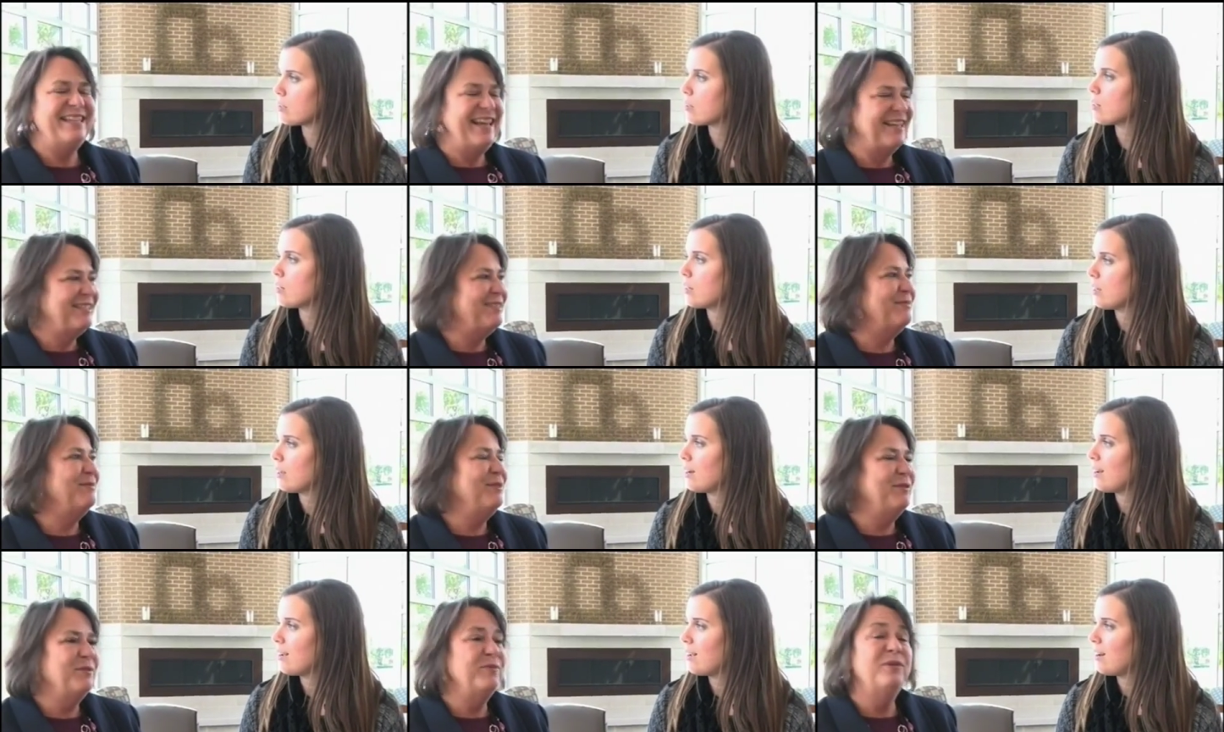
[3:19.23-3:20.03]
Speaker 1: Yes,
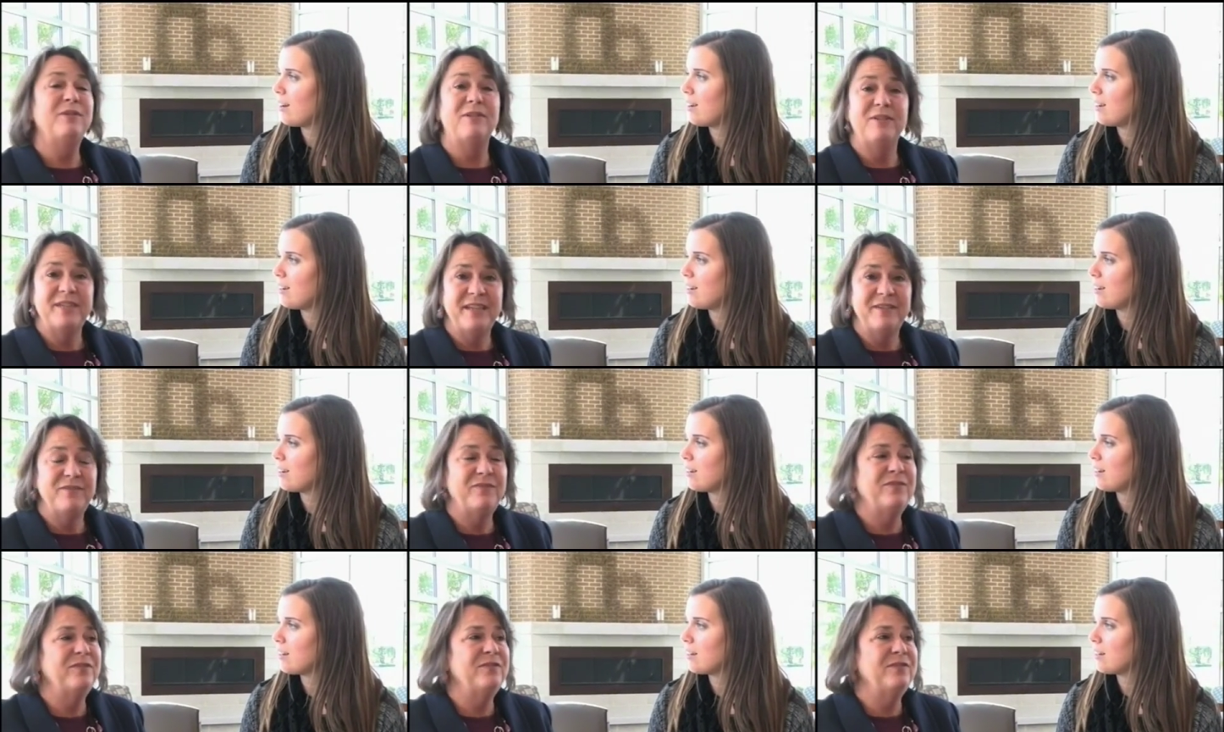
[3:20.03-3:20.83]
we're, we're looking
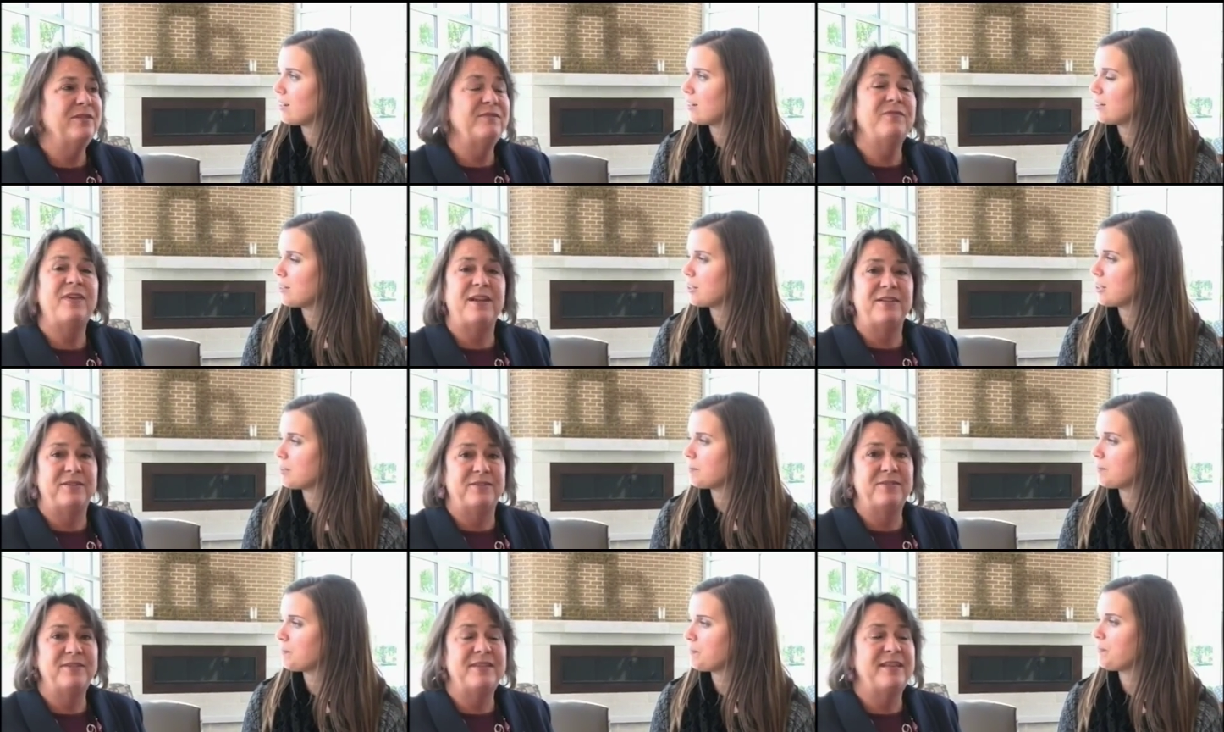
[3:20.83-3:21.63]
for
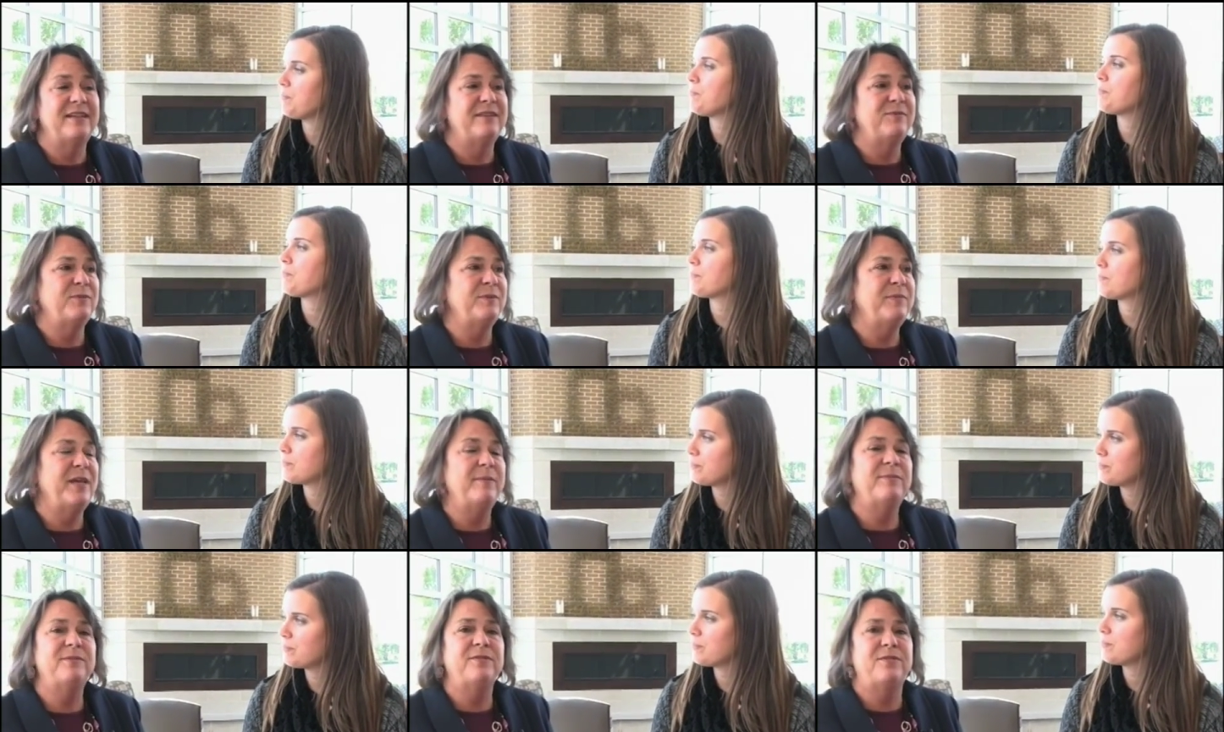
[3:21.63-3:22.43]
vendors that will be
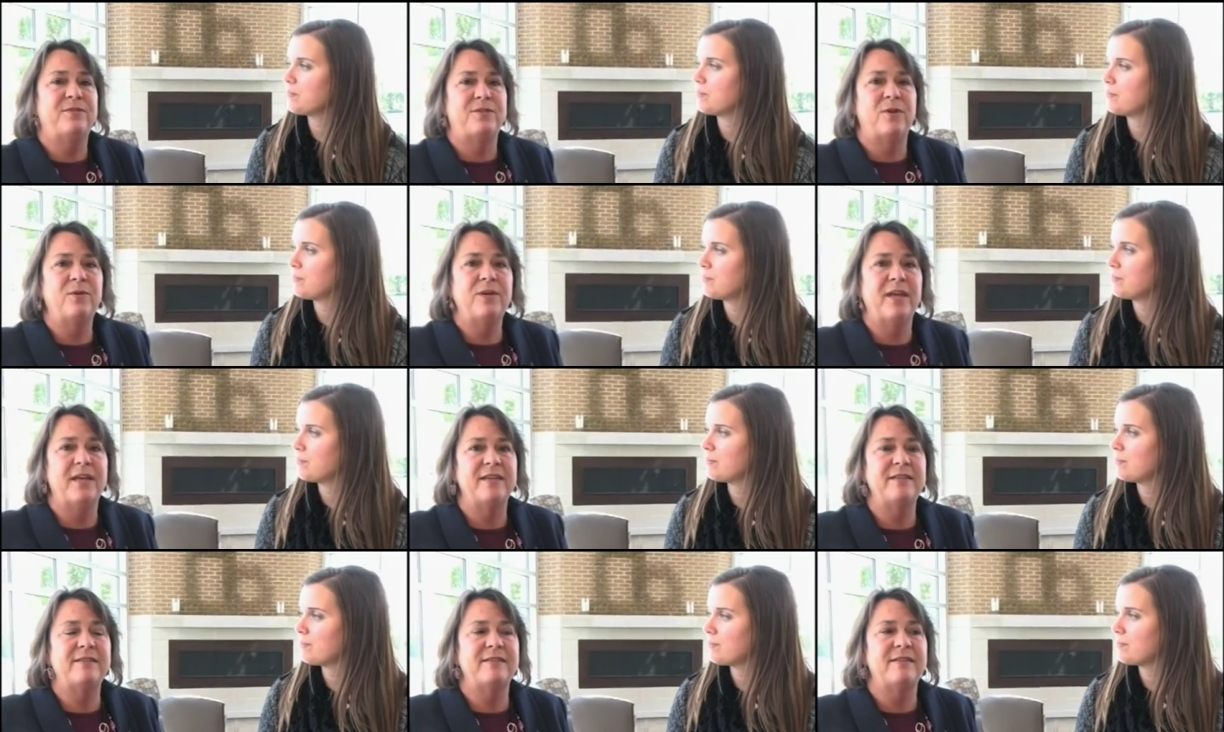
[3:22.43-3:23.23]
able to
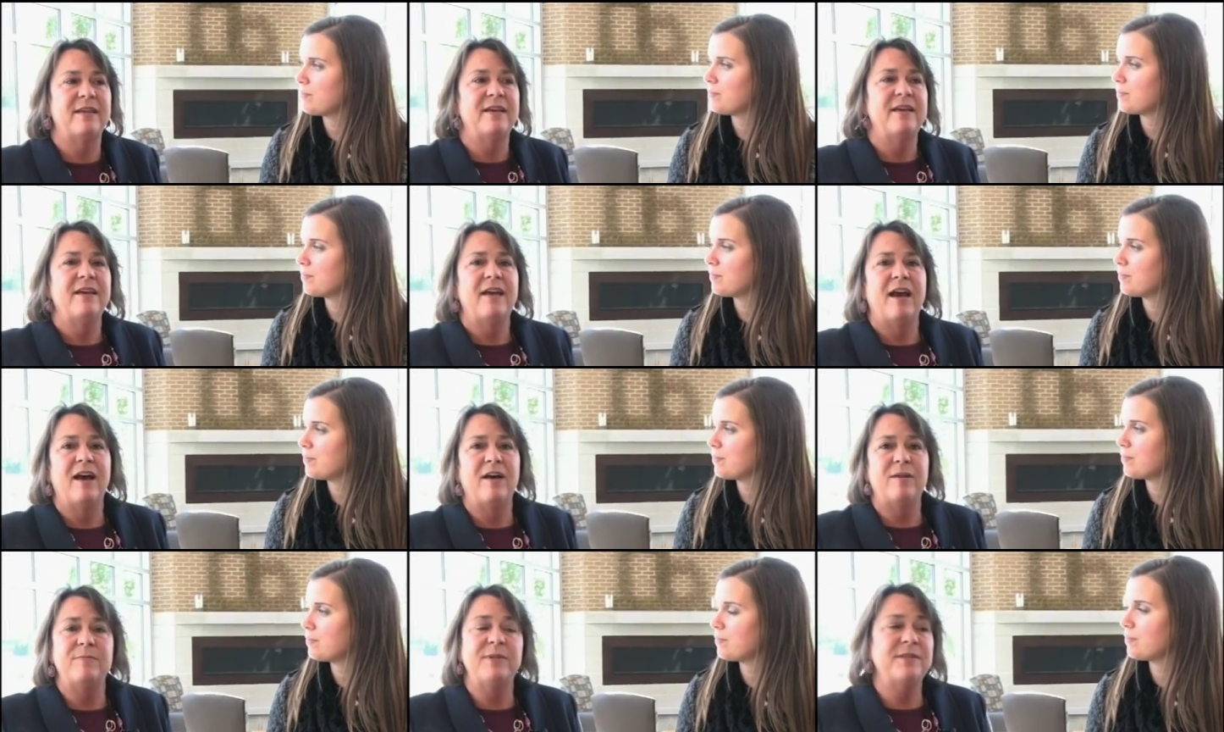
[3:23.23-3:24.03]
showcase
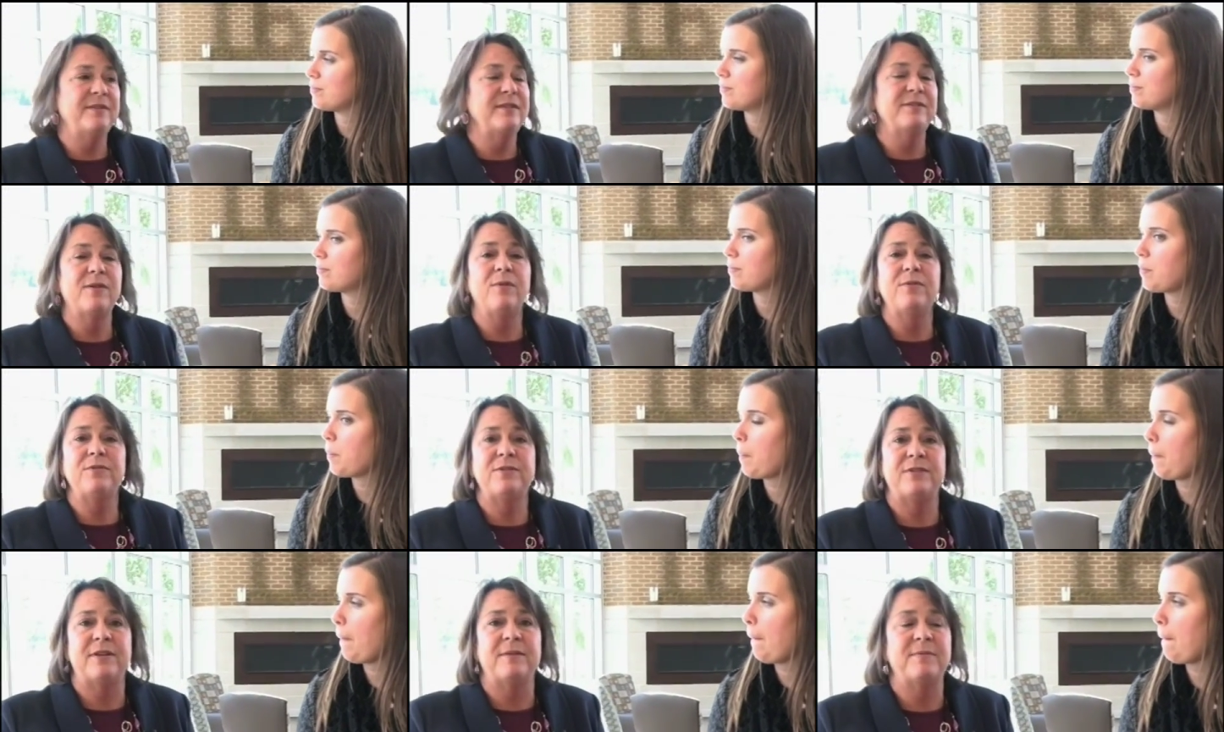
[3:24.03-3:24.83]
uh, business
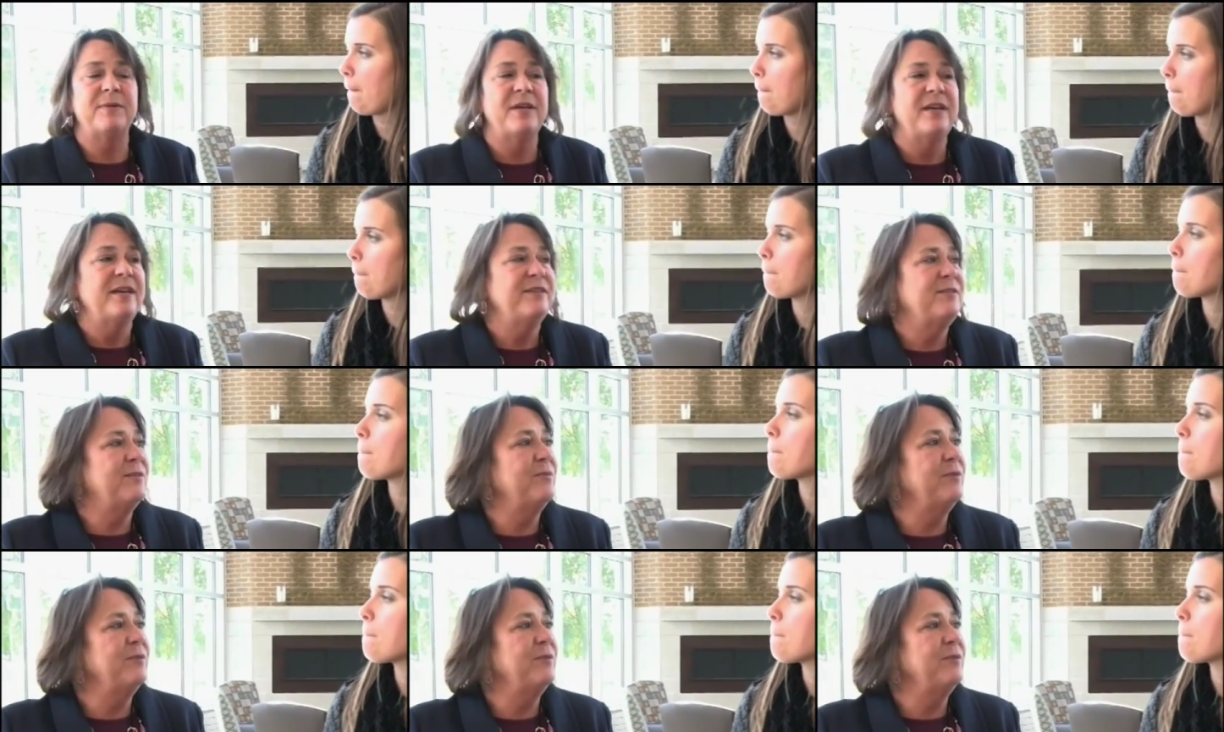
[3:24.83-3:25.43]
ownership. So